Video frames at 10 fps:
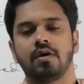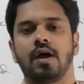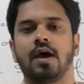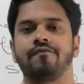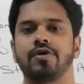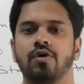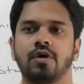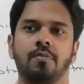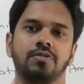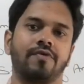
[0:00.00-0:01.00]
and we're
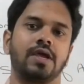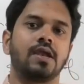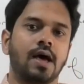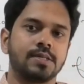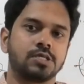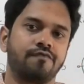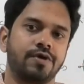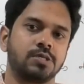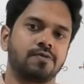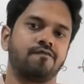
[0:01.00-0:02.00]
talking about the very last
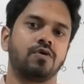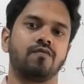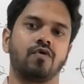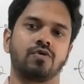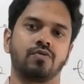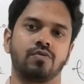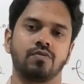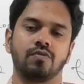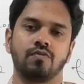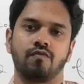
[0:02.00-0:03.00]
phase of World War II,
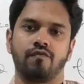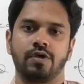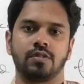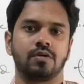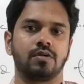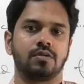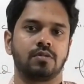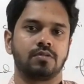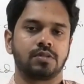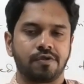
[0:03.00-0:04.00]

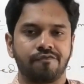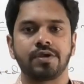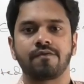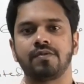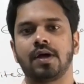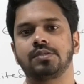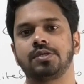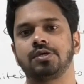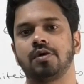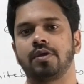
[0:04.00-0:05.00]
with the defeat of
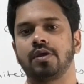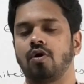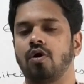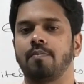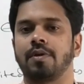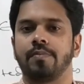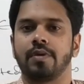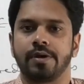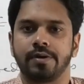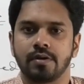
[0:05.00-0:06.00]
Nazi Germany all but
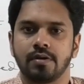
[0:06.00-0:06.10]
imminent.